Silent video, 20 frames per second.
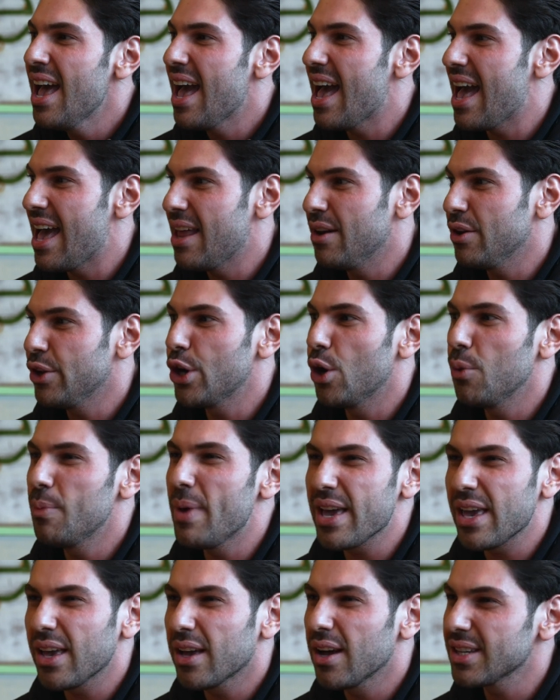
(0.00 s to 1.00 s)
and
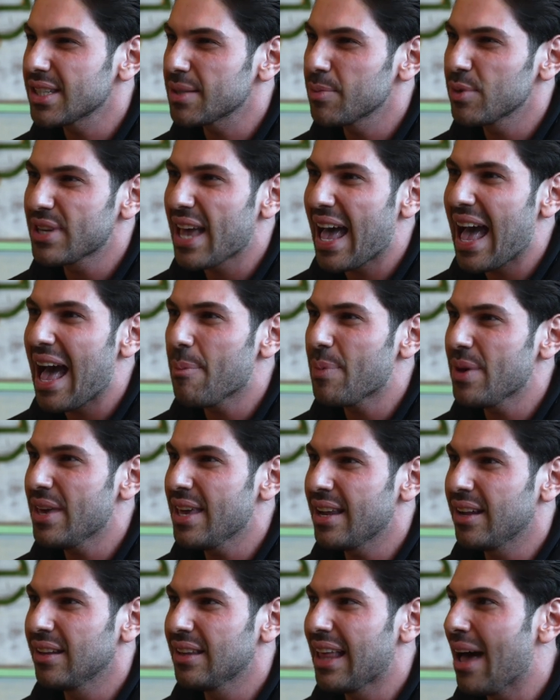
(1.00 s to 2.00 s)
making customers happy
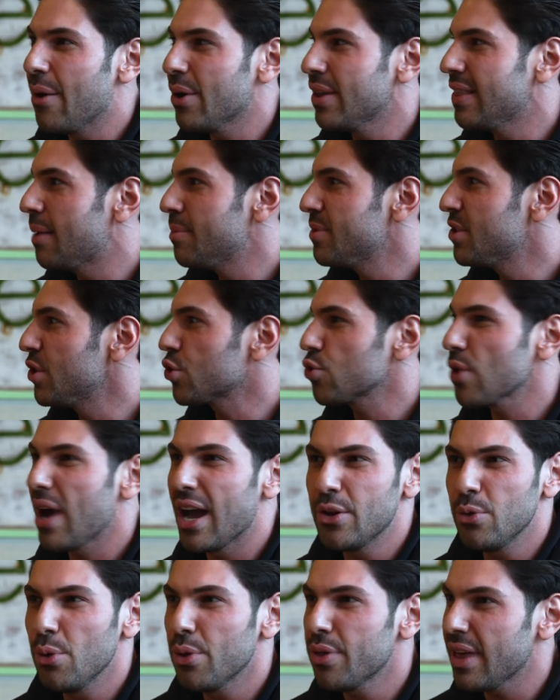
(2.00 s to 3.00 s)
and allowing them to
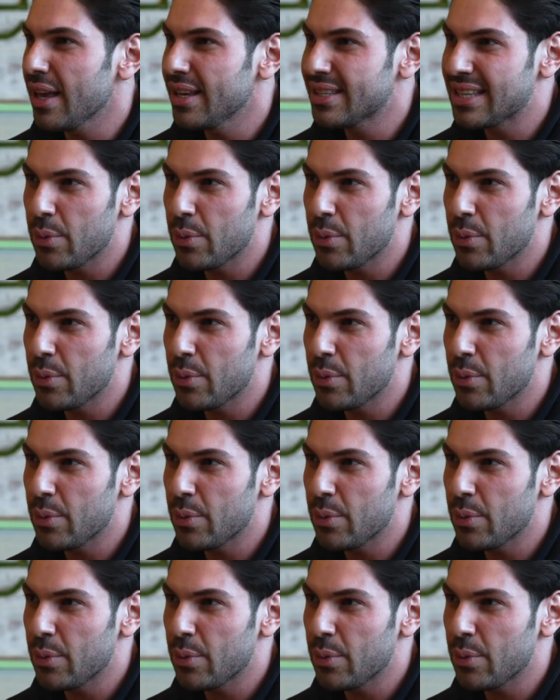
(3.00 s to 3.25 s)
try new things